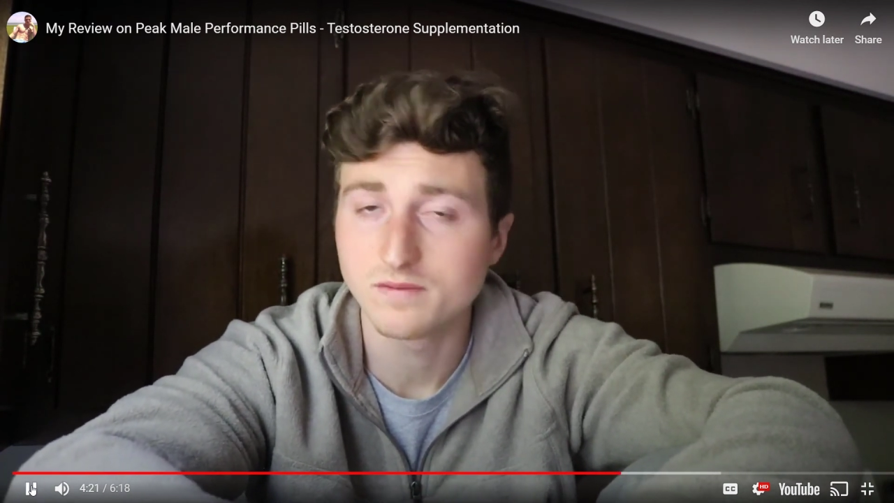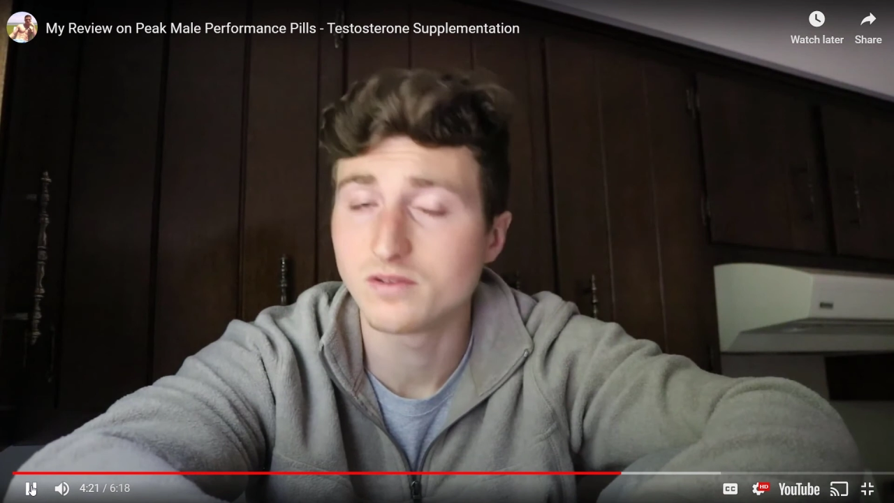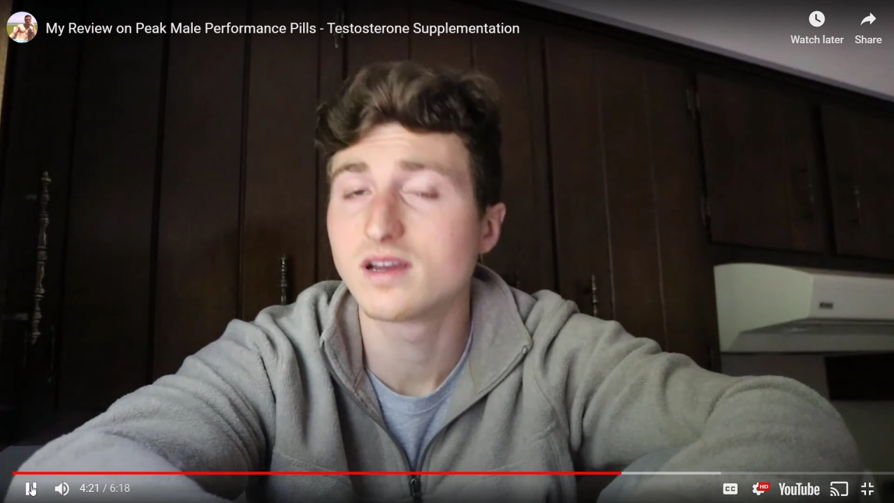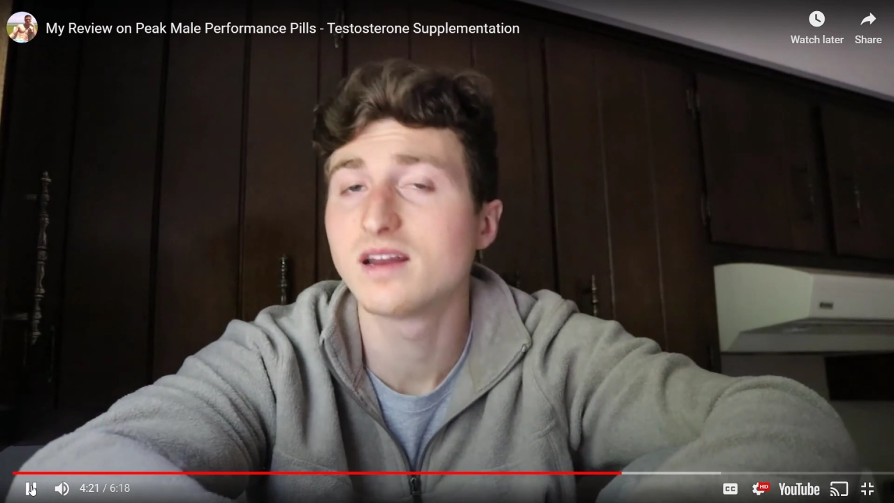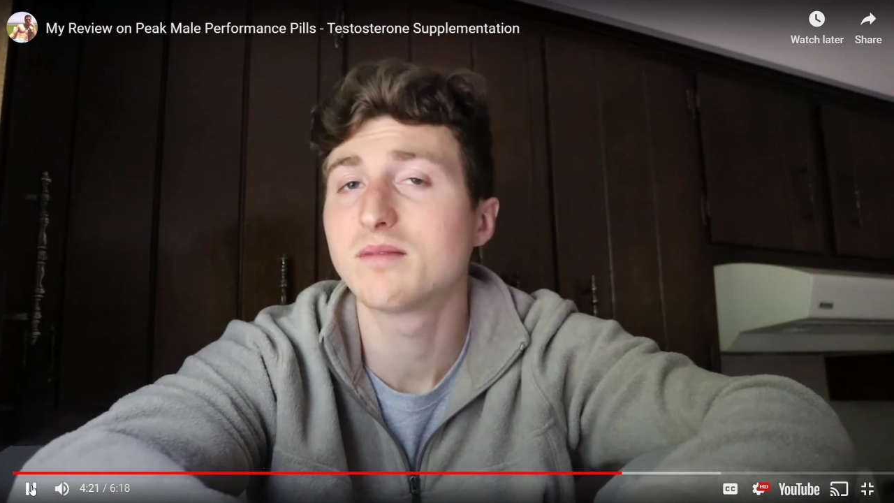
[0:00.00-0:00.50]
And
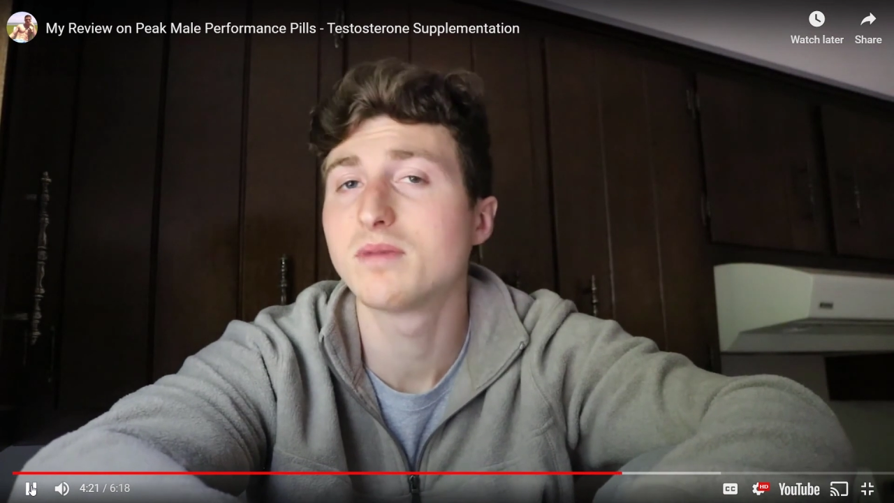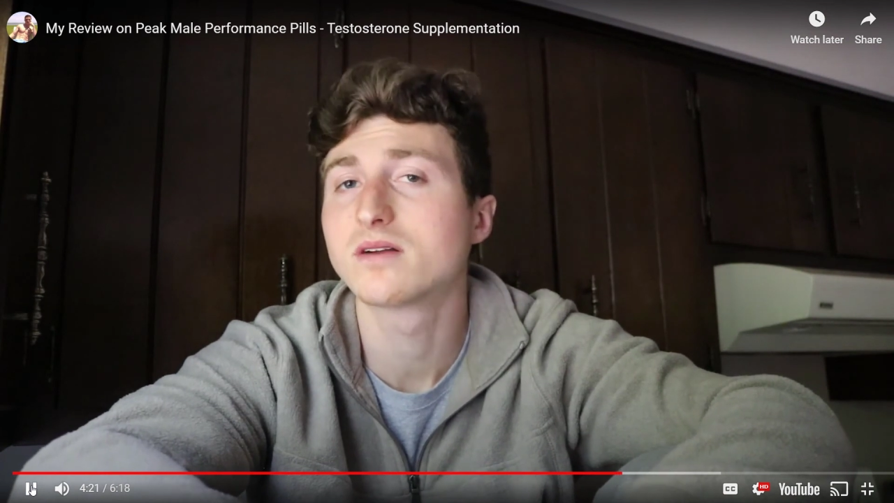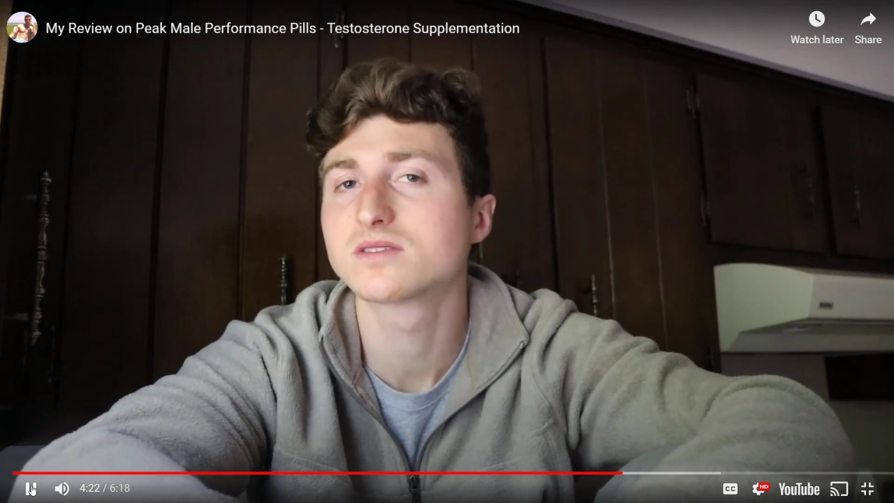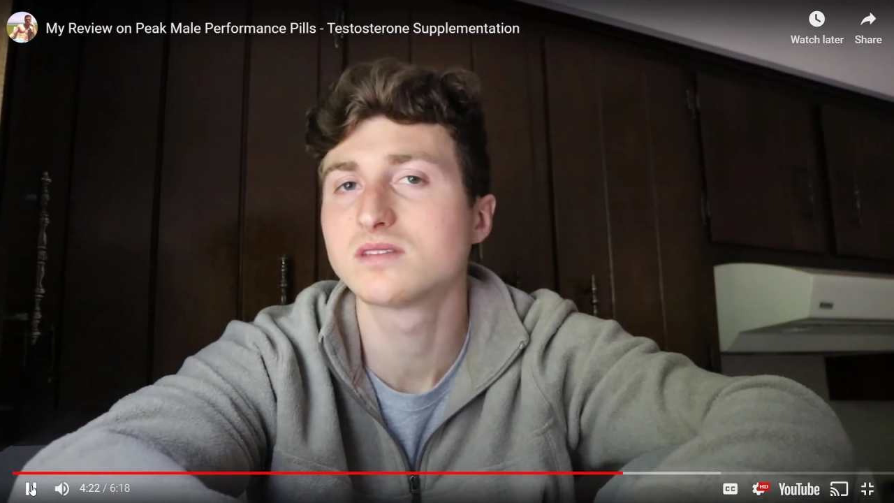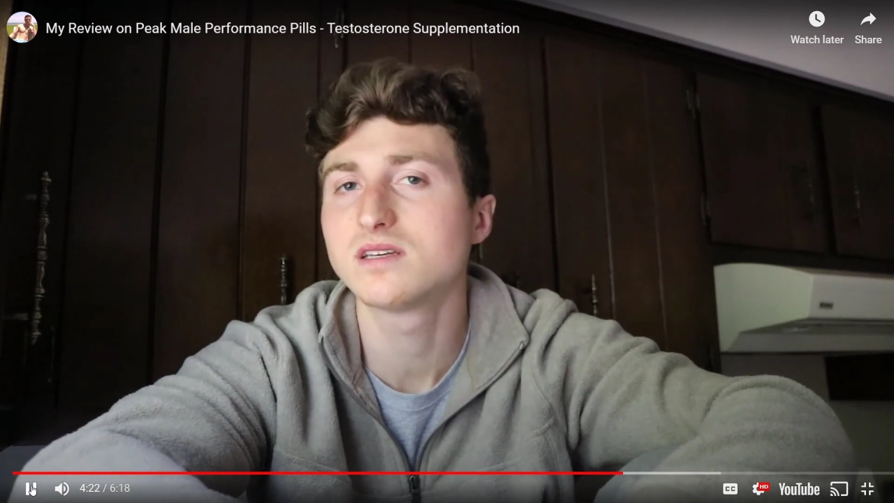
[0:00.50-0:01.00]
if you're getting
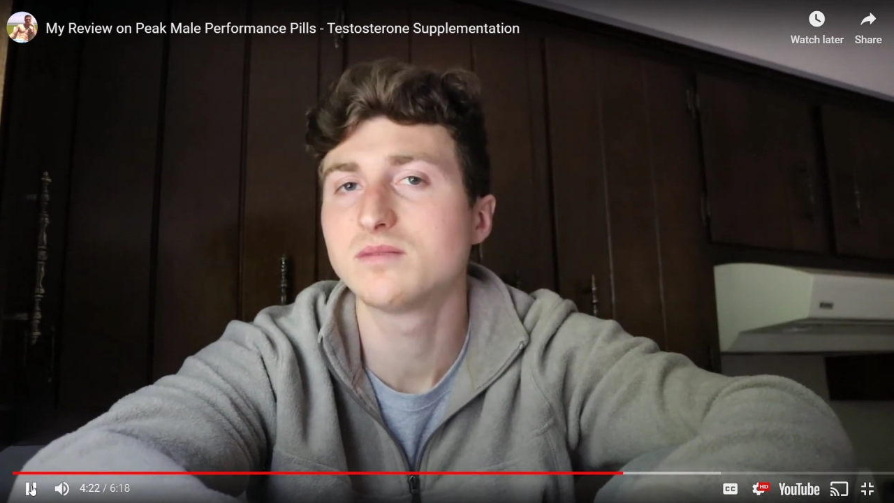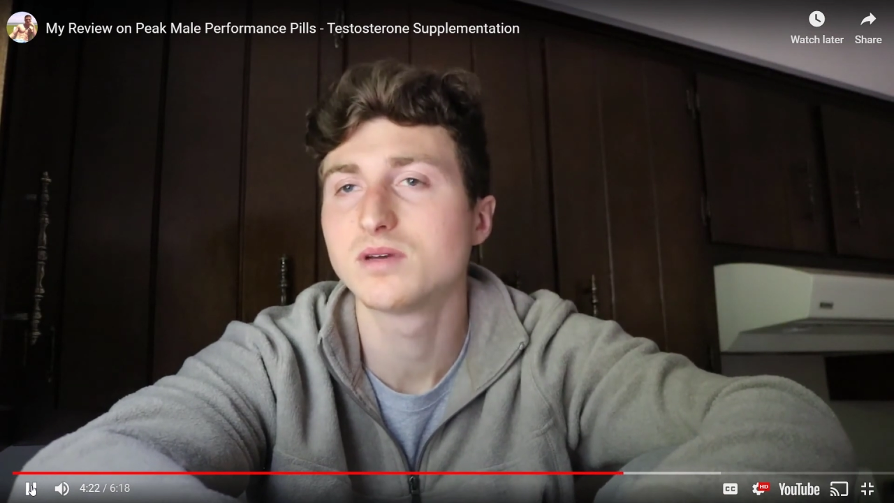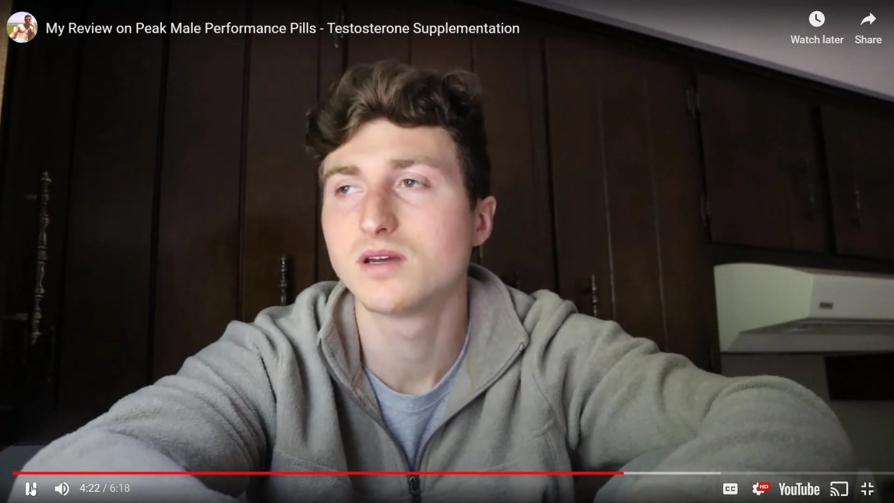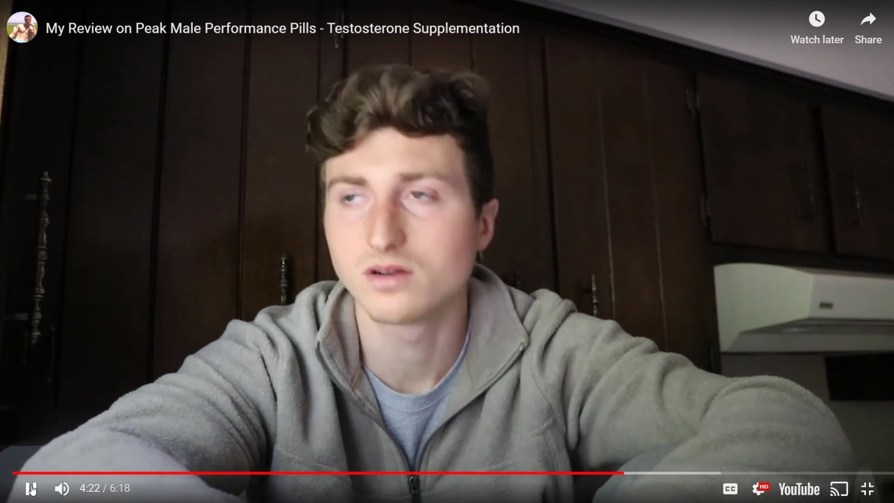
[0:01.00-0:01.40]
better sleep,